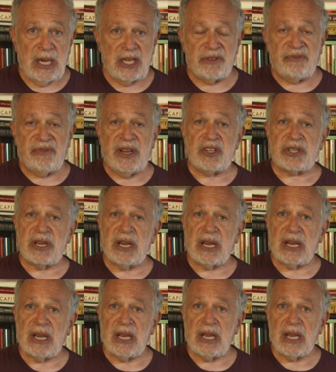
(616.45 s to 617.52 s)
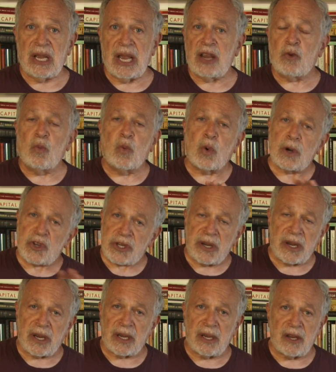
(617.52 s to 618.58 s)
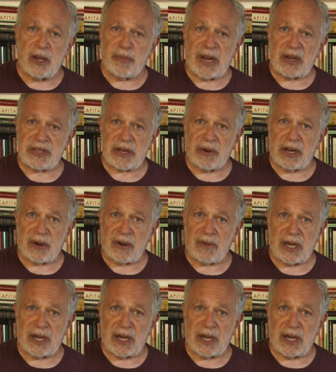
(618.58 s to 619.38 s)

is facing a worsening humanitarian